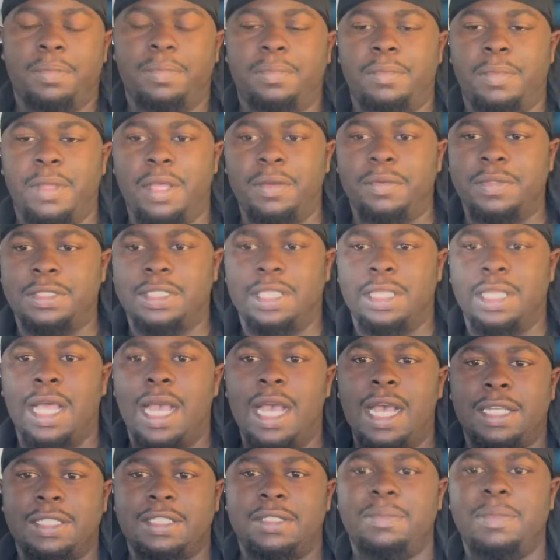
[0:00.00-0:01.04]
It was a
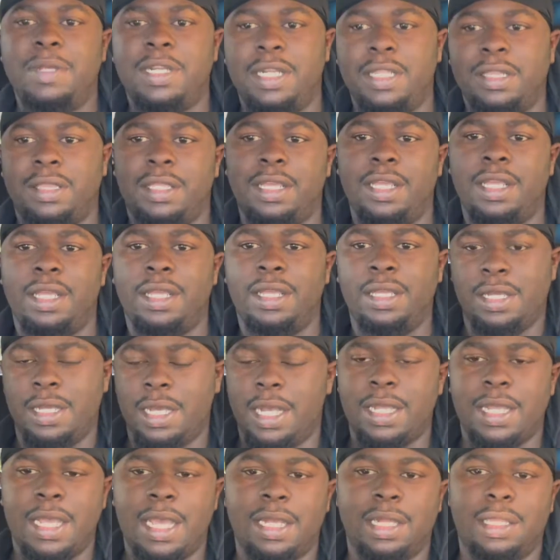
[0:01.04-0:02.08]
last minute thing. I
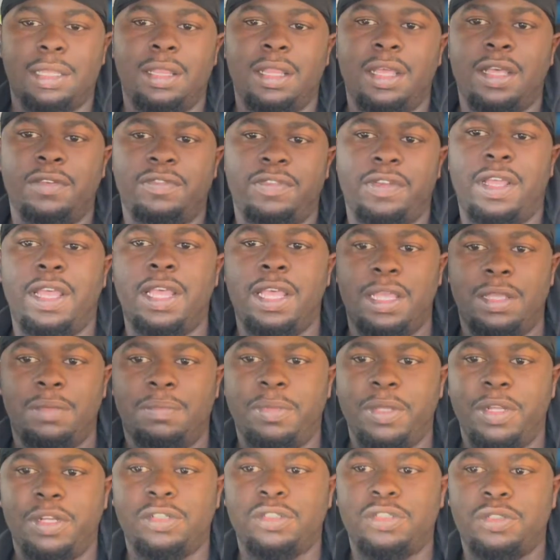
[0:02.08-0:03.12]
got a love and hate,
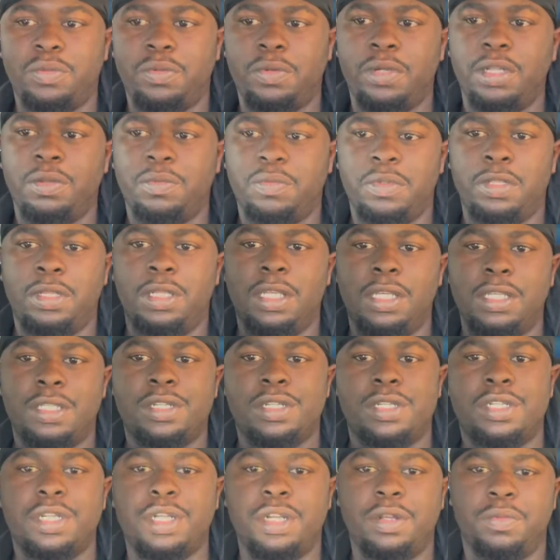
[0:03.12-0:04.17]
bittersweet
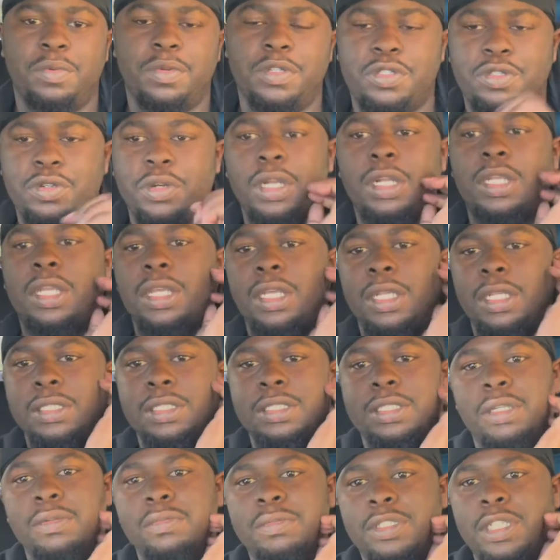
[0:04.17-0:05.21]
relationship with trucking.
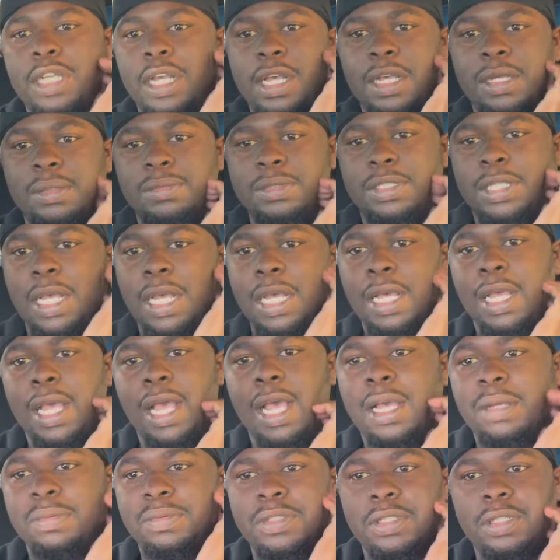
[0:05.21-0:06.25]
Sometimes I
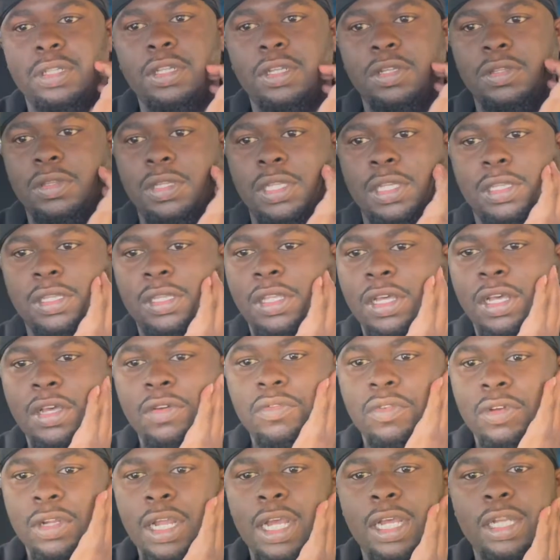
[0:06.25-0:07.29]
absolutely love
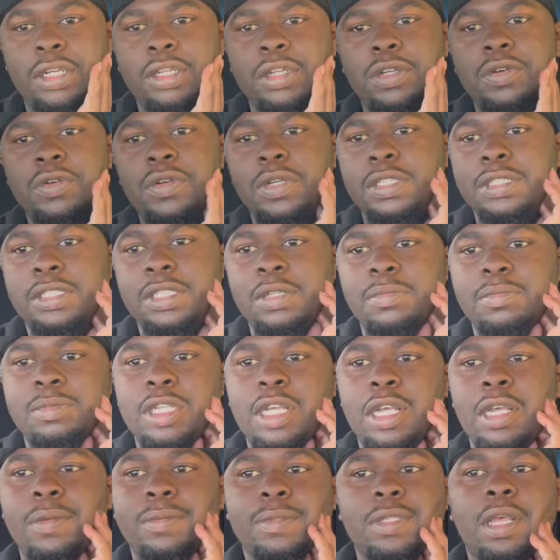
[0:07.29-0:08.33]
what I do, and
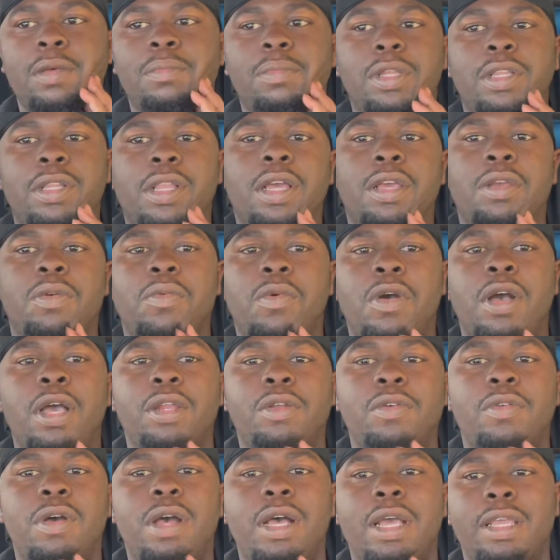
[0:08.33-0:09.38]
sometimes I'll be like, why
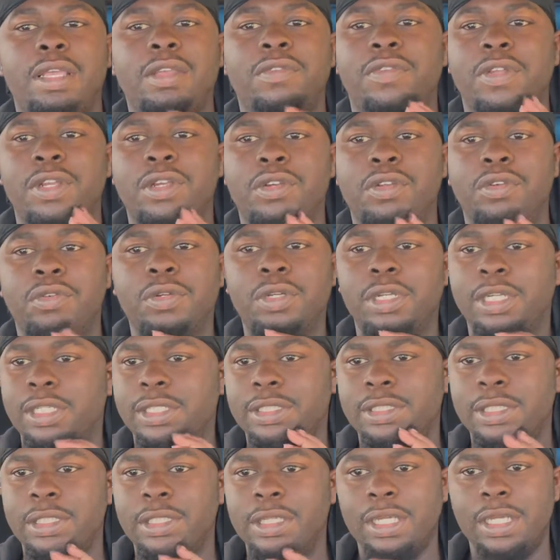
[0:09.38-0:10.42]
do I even do
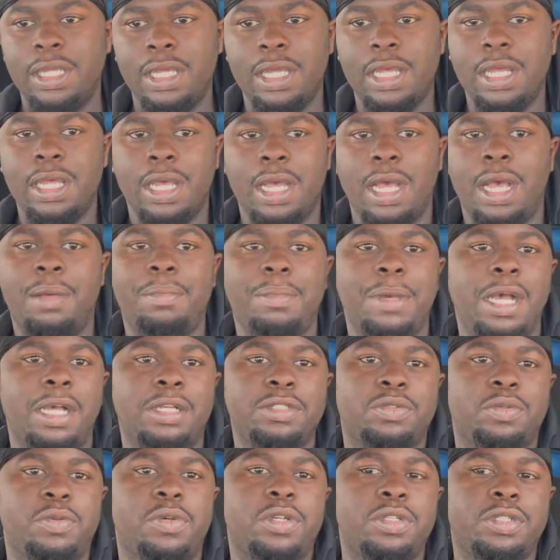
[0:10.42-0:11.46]
this? I might
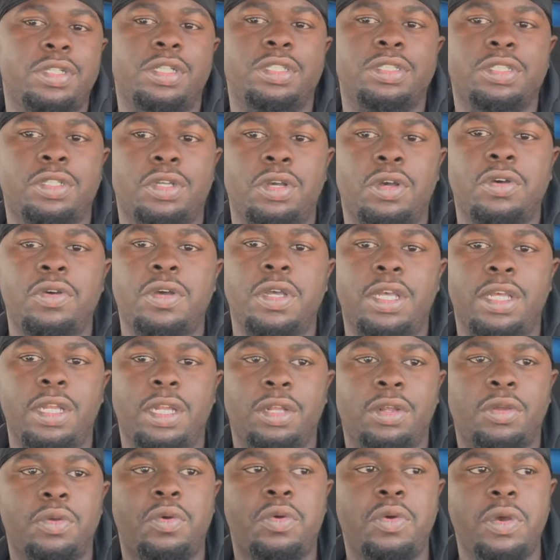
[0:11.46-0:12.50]
as well just go ahead
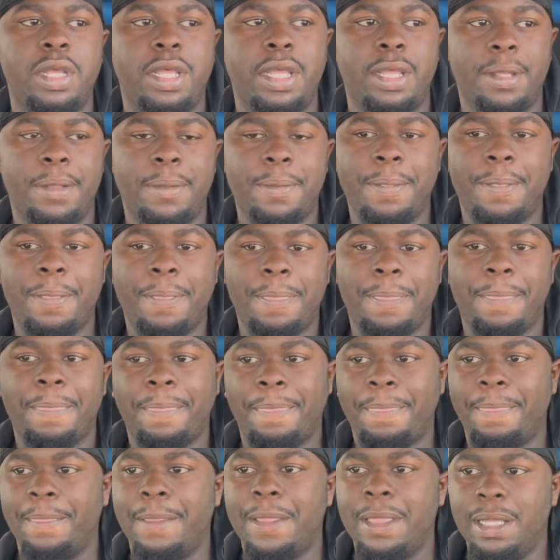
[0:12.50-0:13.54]
and quit.
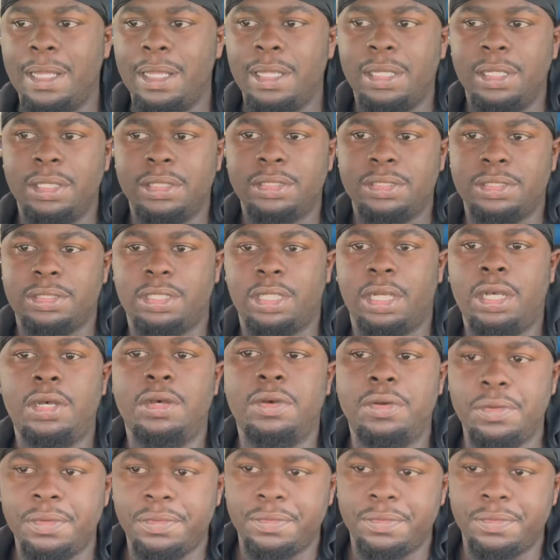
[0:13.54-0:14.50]
So